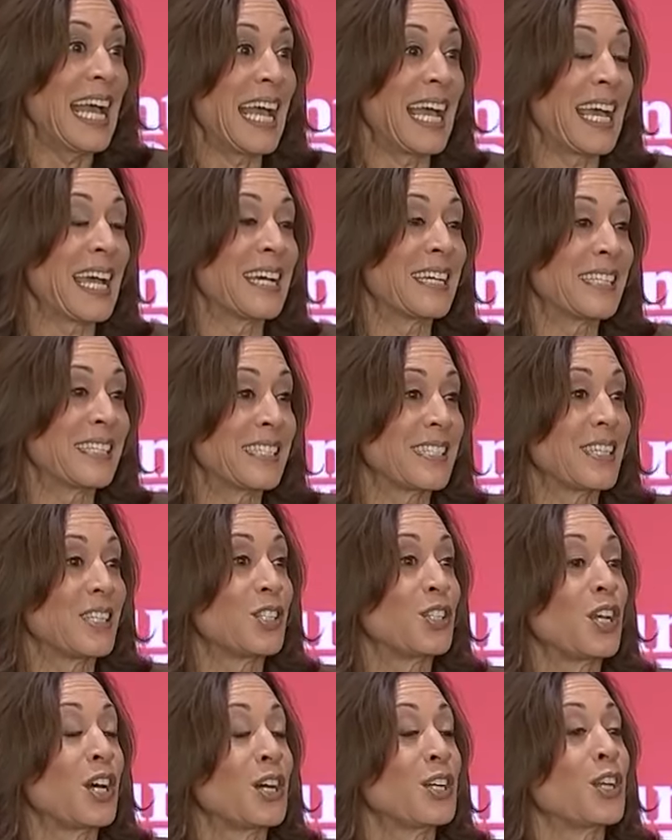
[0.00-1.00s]
and
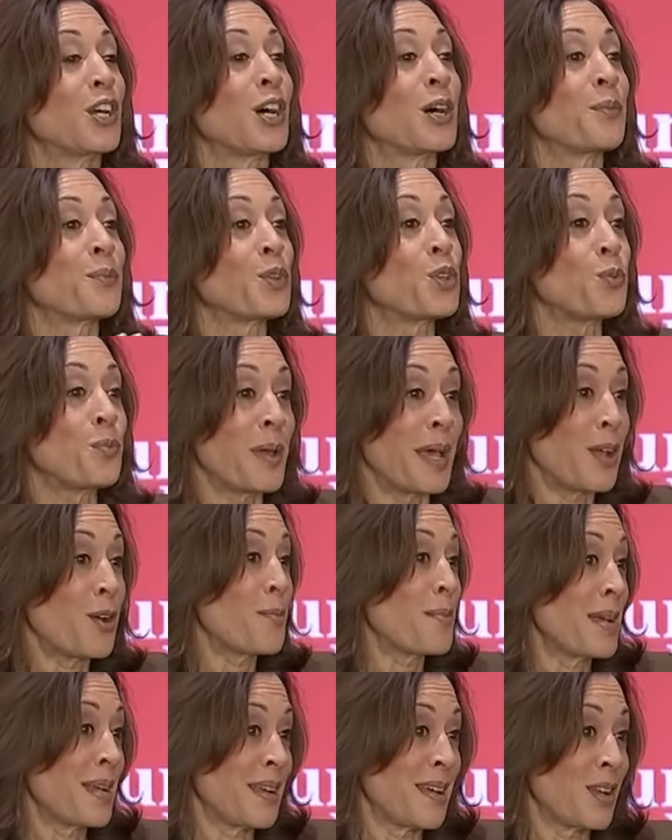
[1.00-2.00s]
um, you may
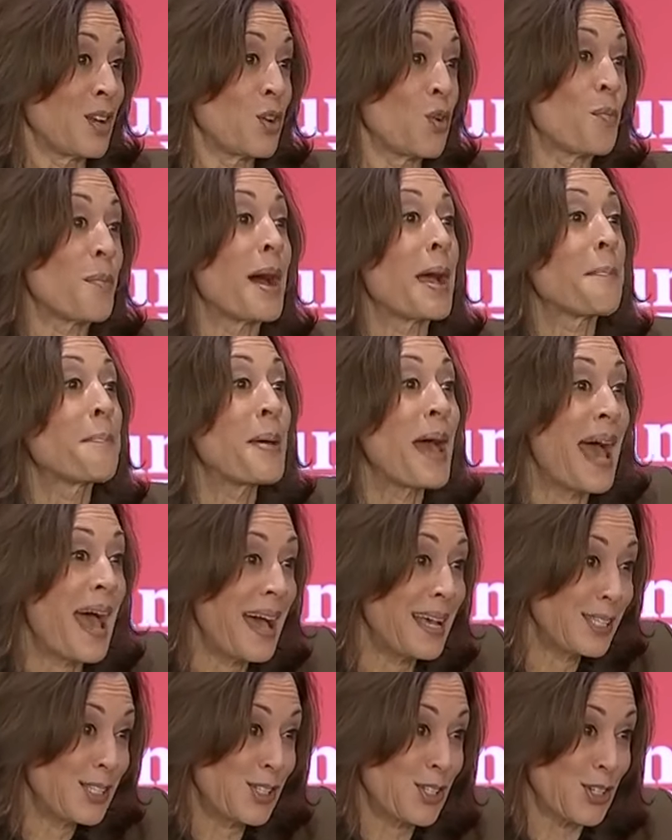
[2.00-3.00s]
or may not know, my
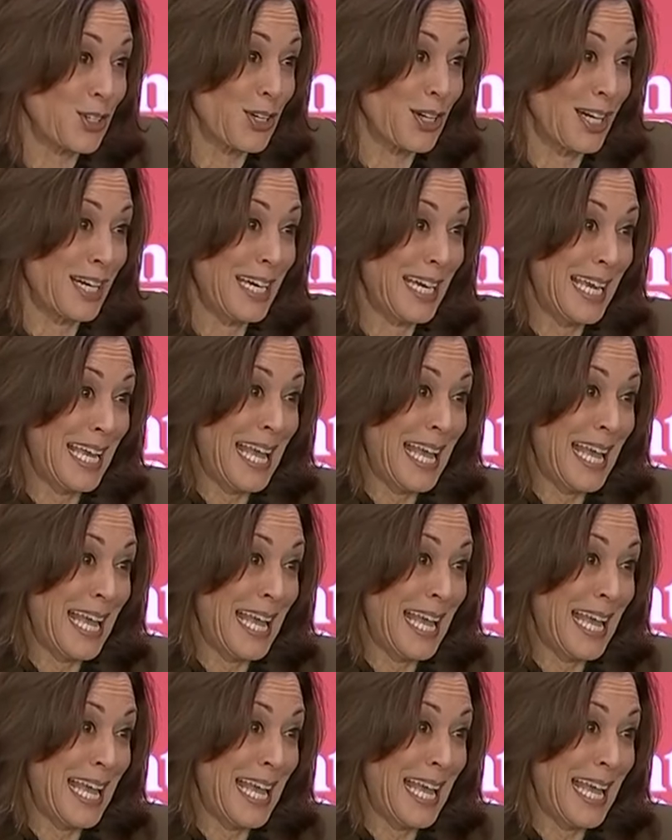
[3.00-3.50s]
pastor